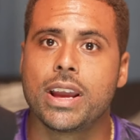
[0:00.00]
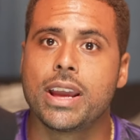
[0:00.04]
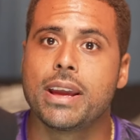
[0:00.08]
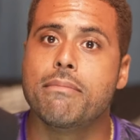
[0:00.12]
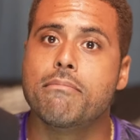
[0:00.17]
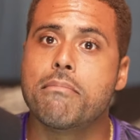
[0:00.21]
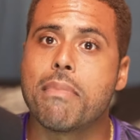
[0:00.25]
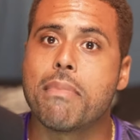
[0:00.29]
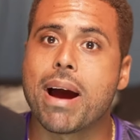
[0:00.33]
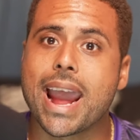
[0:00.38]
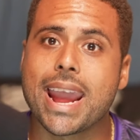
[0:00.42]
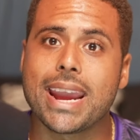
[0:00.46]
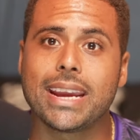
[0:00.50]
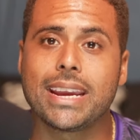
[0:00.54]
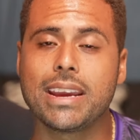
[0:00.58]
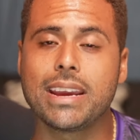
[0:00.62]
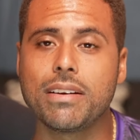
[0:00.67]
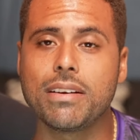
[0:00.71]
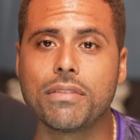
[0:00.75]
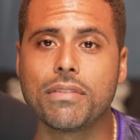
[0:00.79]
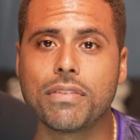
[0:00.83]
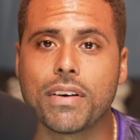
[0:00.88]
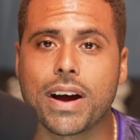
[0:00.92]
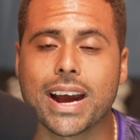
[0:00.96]
might
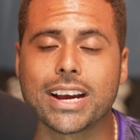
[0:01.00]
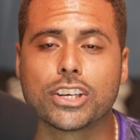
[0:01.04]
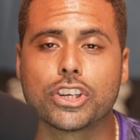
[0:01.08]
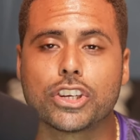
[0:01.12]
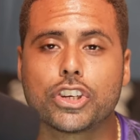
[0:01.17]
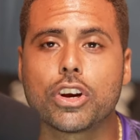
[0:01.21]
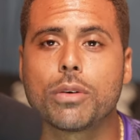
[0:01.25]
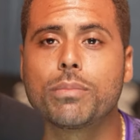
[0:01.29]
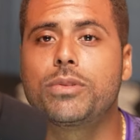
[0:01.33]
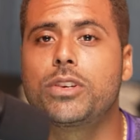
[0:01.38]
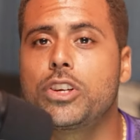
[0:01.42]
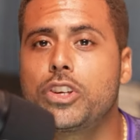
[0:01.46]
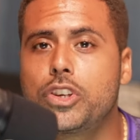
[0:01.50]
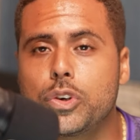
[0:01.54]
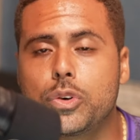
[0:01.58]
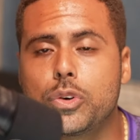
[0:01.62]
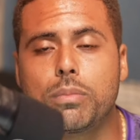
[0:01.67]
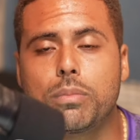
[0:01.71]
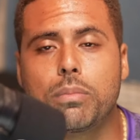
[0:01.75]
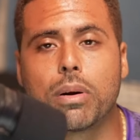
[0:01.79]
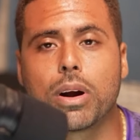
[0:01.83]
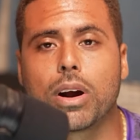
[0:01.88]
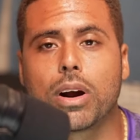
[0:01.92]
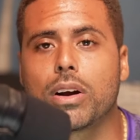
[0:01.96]
give a substitute
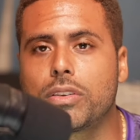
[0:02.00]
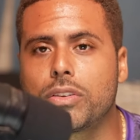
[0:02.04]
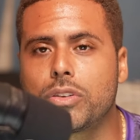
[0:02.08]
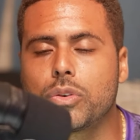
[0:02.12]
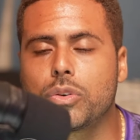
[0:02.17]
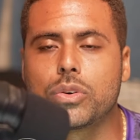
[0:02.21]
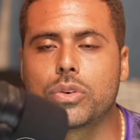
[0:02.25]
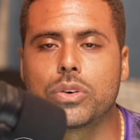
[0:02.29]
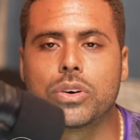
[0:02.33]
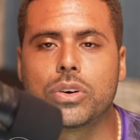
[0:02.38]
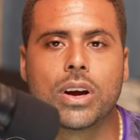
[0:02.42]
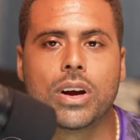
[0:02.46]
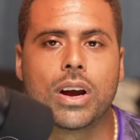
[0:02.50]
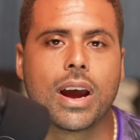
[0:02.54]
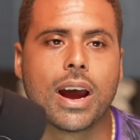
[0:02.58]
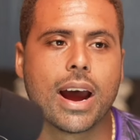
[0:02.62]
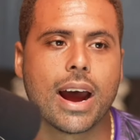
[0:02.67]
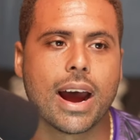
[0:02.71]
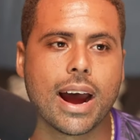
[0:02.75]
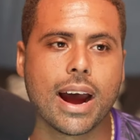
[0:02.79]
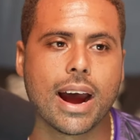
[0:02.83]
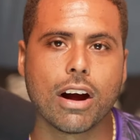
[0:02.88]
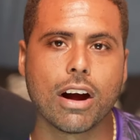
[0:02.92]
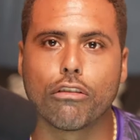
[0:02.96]
berth to
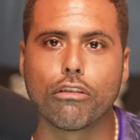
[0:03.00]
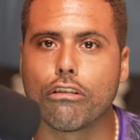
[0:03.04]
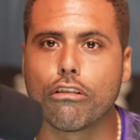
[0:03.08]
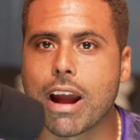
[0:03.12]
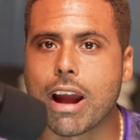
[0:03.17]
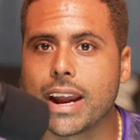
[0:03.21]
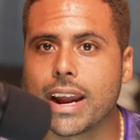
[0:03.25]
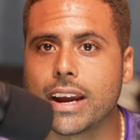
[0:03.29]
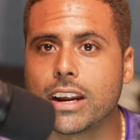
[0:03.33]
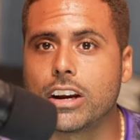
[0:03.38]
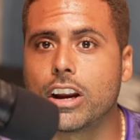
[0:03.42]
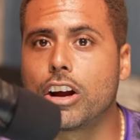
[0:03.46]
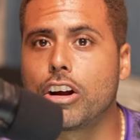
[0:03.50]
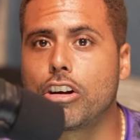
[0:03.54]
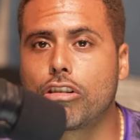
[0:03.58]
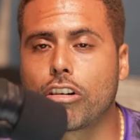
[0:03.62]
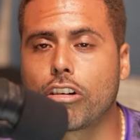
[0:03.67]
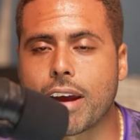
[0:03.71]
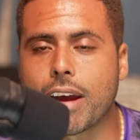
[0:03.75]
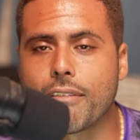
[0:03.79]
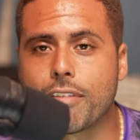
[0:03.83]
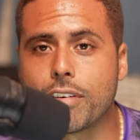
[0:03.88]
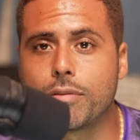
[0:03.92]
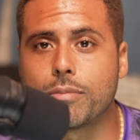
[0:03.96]
Ryan
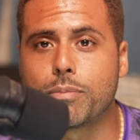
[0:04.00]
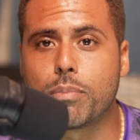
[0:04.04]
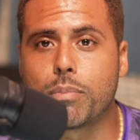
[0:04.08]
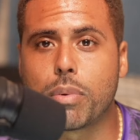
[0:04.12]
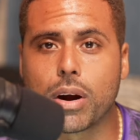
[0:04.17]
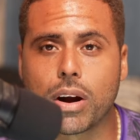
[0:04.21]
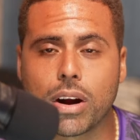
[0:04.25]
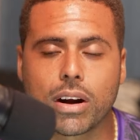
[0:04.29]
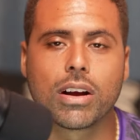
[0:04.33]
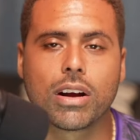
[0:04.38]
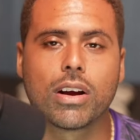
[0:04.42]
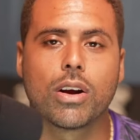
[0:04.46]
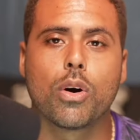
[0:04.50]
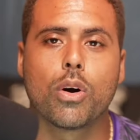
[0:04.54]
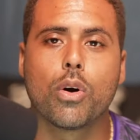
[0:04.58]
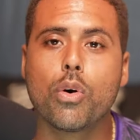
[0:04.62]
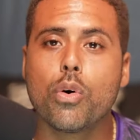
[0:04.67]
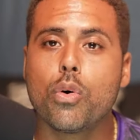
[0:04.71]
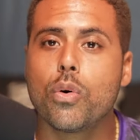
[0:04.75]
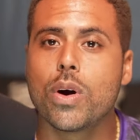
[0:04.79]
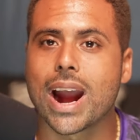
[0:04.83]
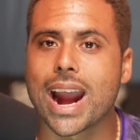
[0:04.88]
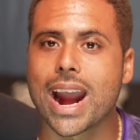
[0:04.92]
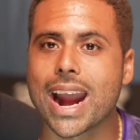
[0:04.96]
Gravenberg,
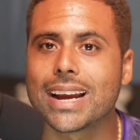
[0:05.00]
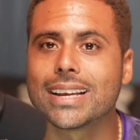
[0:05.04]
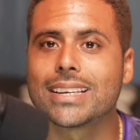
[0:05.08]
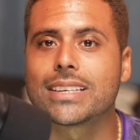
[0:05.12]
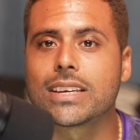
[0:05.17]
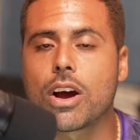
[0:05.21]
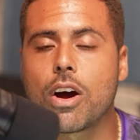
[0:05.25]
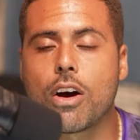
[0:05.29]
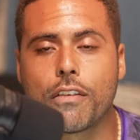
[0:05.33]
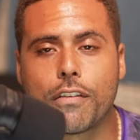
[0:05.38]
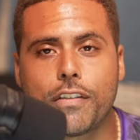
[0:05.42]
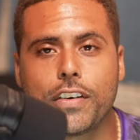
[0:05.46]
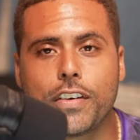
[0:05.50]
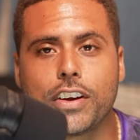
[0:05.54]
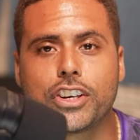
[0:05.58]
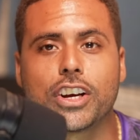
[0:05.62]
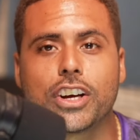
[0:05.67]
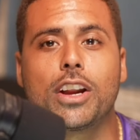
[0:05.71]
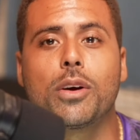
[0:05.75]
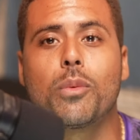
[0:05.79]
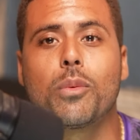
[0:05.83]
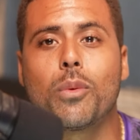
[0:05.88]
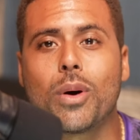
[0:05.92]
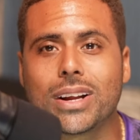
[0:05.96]
who has
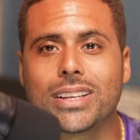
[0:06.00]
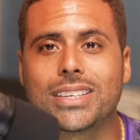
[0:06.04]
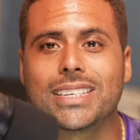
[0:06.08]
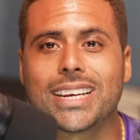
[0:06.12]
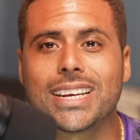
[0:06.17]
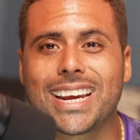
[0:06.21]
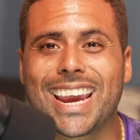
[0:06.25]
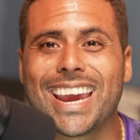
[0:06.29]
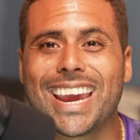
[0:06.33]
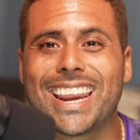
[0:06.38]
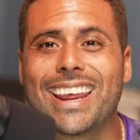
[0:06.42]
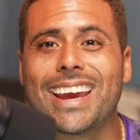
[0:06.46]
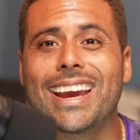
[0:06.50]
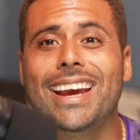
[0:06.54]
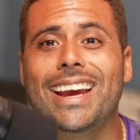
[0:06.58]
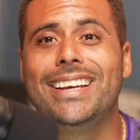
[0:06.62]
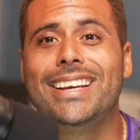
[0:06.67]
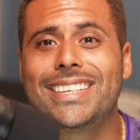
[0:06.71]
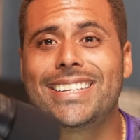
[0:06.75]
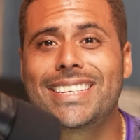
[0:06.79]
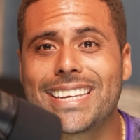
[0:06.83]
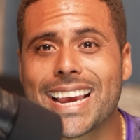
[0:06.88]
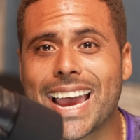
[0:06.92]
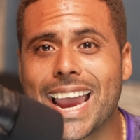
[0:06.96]
officially once again
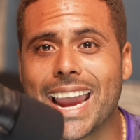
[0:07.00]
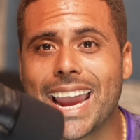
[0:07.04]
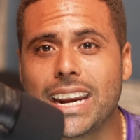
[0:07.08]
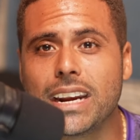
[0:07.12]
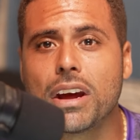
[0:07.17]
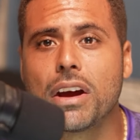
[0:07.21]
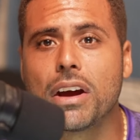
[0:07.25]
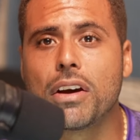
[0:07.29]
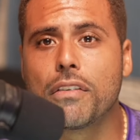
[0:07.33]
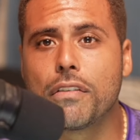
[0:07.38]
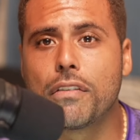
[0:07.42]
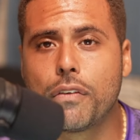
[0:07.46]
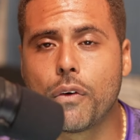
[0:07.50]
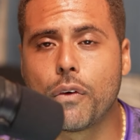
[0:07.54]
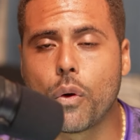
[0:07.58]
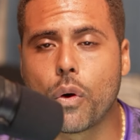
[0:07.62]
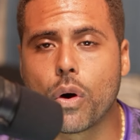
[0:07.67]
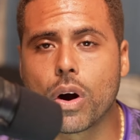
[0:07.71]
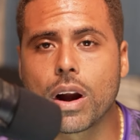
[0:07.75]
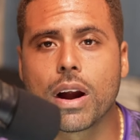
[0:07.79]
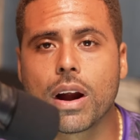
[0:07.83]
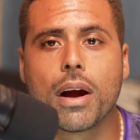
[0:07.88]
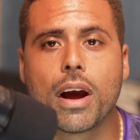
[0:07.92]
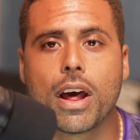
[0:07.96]
signed
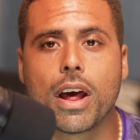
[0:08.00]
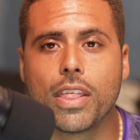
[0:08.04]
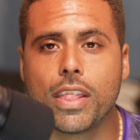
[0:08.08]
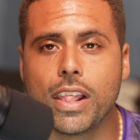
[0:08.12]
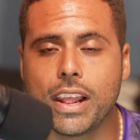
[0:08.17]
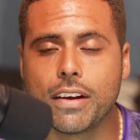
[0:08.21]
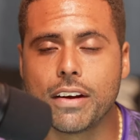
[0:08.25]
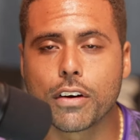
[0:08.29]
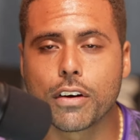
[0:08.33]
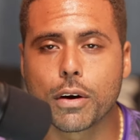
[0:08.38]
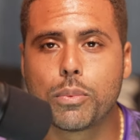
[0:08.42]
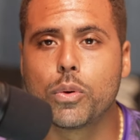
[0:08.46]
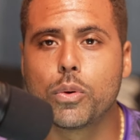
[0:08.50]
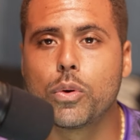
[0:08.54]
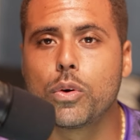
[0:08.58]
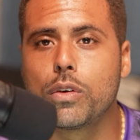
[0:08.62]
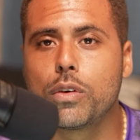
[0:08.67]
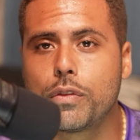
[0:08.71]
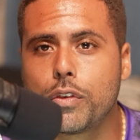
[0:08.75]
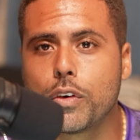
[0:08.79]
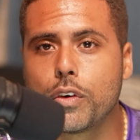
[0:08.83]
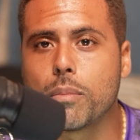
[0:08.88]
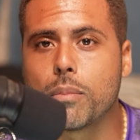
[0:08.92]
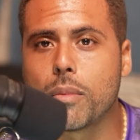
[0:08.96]
for Liverpool
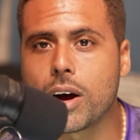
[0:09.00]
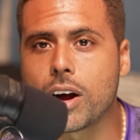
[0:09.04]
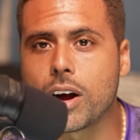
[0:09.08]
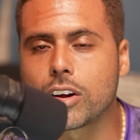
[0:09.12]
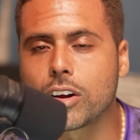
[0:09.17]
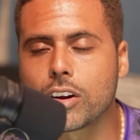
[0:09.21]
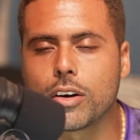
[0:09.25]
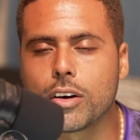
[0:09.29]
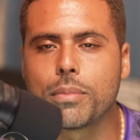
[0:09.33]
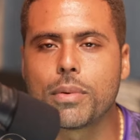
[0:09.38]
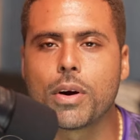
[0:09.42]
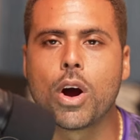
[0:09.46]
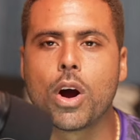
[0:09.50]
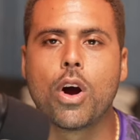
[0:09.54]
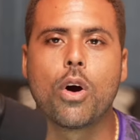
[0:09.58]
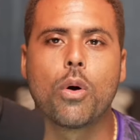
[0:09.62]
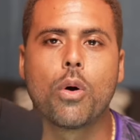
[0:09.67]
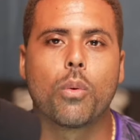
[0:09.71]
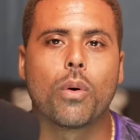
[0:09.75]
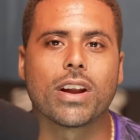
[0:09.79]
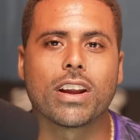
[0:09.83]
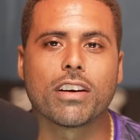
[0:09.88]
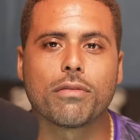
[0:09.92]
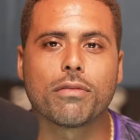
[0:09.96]
Football Club,
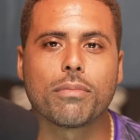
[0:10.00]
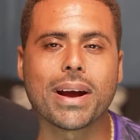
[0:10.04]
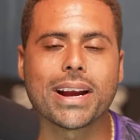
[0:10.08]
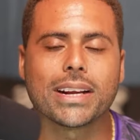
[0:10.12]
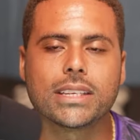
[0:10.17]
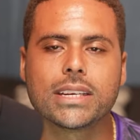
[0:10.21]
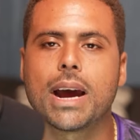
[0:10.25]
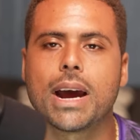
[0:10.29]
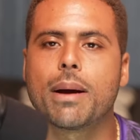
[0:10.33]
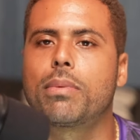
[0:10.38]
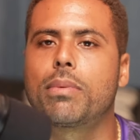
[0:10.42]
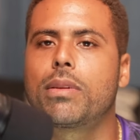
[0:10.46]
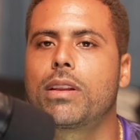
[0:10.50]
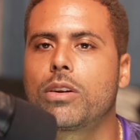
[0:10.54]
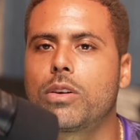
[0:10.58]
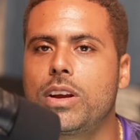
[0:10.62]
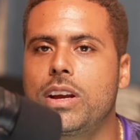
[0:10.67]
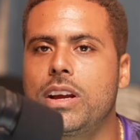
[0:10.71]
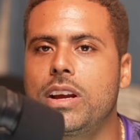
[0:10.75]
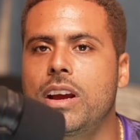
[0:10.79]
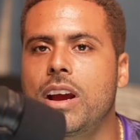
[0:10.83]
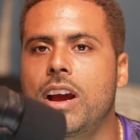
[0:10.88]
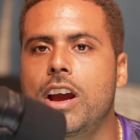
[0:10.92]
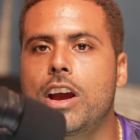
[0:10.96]
one of my top
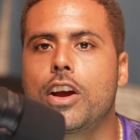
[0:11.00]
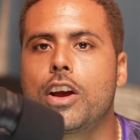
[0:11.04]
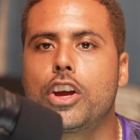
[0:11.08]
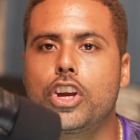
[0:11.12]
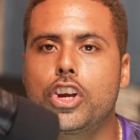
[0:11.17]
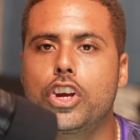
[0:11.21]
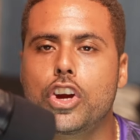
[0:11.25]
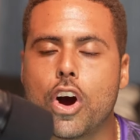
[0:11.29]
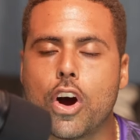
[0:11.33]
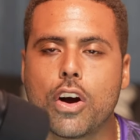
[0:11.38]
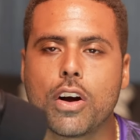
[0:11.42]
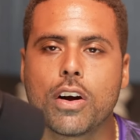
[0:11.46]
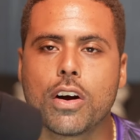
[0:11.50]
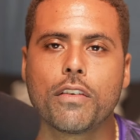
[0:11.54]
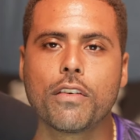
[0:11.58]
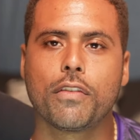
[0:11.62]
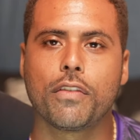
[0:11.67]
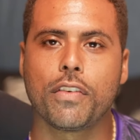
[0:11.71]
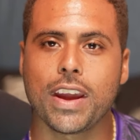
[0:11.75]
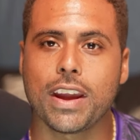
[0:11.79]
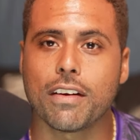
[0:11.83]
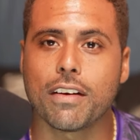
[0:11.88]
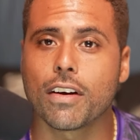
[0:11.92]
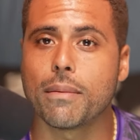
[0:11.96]
three young
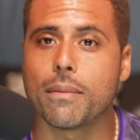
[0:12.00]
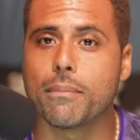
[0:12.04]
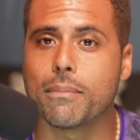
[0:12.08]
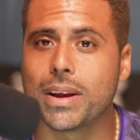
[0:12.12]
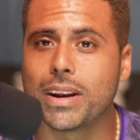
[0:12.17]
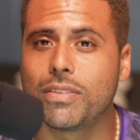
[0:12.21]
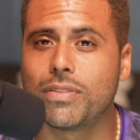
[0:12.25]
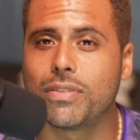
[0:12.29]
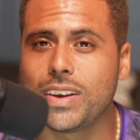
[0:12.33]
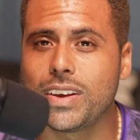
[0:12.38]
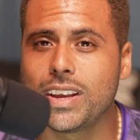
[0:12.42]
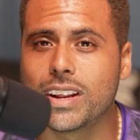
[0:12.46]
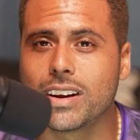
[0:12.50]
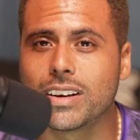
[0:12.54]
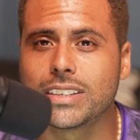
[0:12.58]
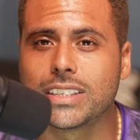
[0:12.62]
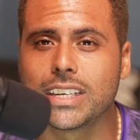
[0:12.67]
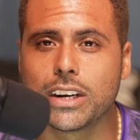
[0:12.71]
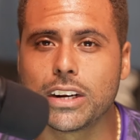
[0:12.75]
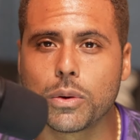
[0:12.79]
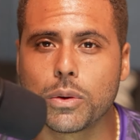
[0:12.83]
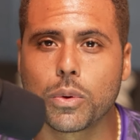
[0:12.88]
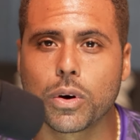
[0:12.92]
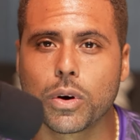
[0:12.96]
favorite midfielders in
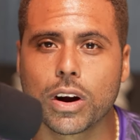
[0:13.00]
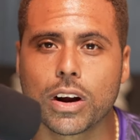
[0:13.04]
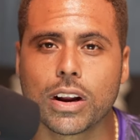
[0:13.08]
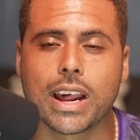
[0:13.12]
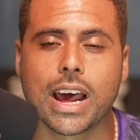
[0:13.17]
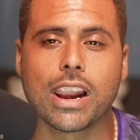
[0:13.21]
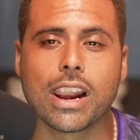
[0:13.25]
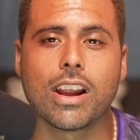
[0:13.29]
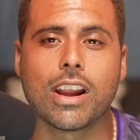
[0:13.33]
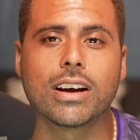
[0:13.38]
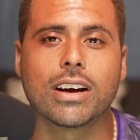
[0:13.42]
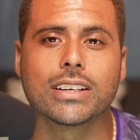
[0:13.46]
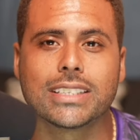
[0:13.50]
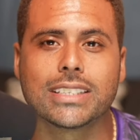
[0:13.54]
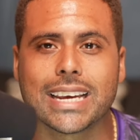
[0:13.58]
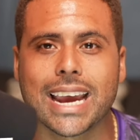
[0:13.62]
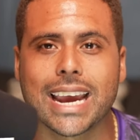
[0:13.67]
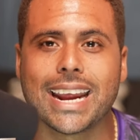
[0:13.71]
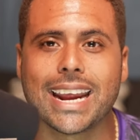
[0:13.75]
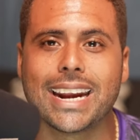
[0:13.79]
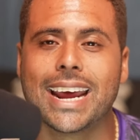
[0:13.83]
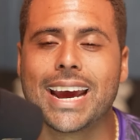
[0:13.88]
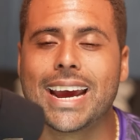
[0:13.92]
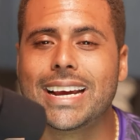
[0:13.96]
the world
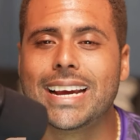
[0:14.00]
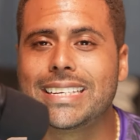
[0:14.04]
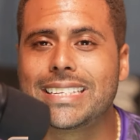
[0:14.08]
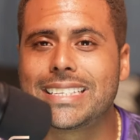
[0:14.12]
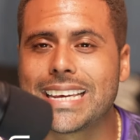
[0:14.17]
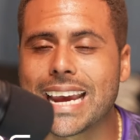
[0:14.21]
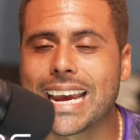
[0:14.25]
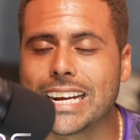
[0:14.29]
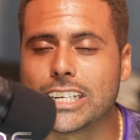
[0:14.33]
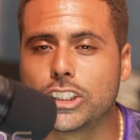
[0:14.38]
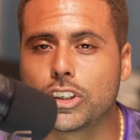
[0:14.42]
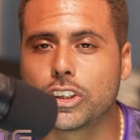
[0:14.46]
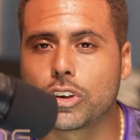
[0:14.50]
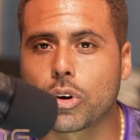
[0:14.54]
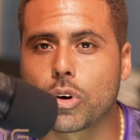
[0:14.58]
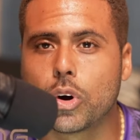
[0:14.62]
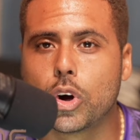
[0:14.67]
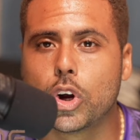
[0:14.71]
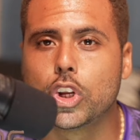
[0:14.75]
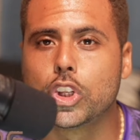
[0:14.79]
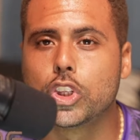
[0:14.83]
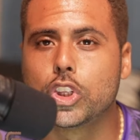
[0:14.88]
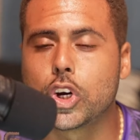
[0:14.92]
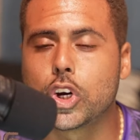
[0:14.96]
alongside Sandro
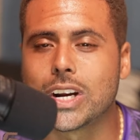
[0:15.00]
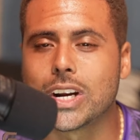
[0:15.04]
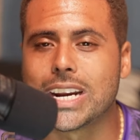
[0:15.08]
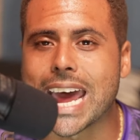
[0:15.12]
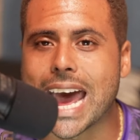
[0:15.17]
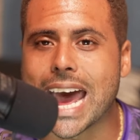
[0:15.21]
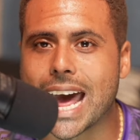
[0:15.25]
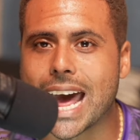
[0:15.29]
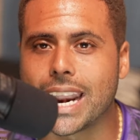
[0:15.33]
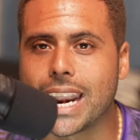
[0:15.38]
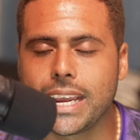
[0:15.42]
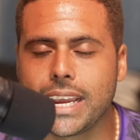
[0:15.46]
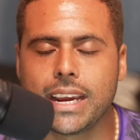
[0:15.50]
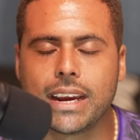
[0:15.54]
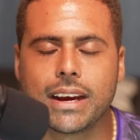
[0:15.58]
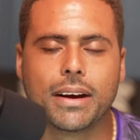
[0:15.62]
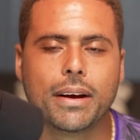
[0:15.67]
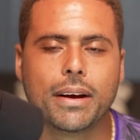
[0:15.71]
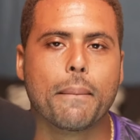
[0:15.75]
Tonali.